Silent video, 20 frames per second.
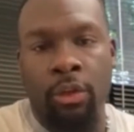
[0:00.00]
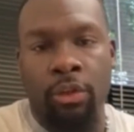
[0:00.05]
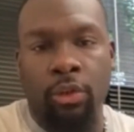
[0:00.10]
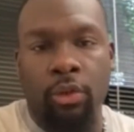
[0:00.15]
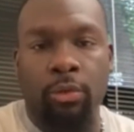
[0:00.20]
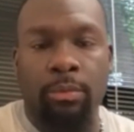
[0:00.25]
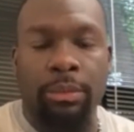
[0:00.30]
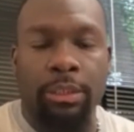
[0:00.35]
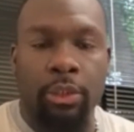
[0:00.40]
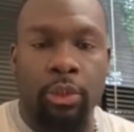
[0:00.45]

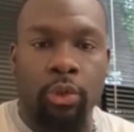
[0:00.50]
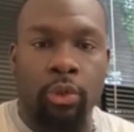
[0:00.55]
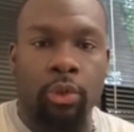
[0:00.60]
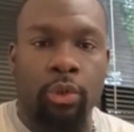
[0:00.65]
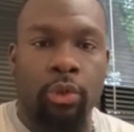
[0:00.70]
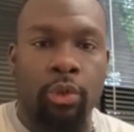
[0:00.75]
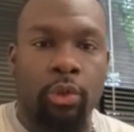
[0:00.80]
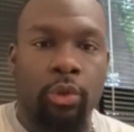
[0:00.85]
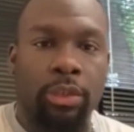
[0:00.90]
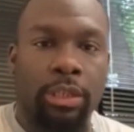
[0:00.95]
So make sure
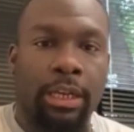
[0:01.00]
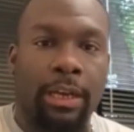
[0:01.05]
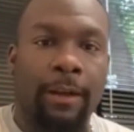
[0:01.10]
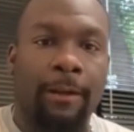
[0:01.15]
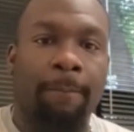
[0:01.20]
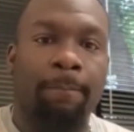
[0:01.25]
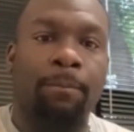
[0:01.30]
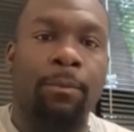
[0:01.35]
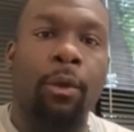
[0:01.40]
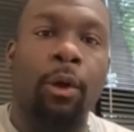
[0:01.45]
you do that.
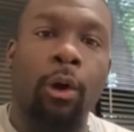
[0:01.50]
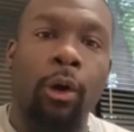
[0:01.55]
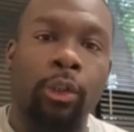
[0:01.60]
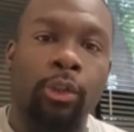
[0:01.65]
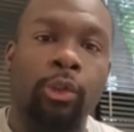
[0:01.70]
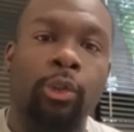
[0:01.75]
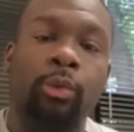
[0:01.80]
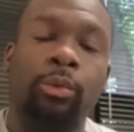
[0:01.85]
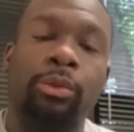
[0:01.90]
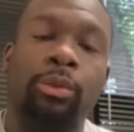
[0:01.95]

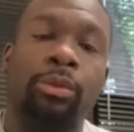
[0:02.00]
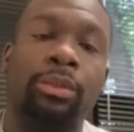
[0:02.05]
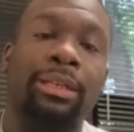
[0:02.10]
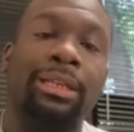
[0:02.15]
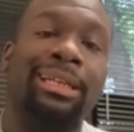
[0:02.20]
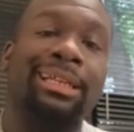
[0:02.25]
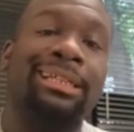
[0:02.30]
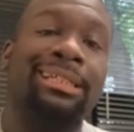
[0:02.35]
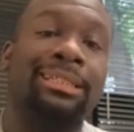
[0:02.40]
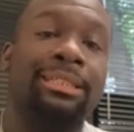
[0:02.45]
Also, when you
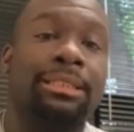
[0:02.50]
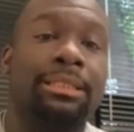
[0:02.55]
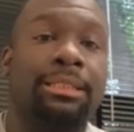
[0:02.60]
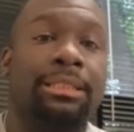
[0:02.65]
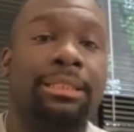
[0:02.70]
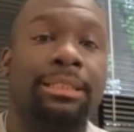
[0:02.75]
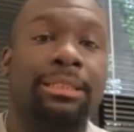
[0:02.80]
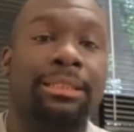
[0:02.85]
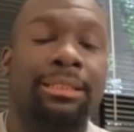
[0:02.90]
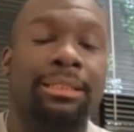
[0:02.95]
get into
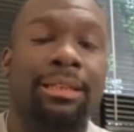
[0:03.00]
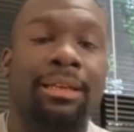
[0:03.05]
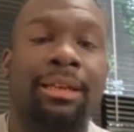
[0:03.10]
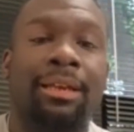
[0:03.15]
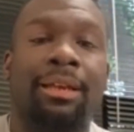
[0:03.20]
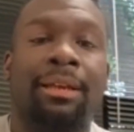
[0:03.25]
season,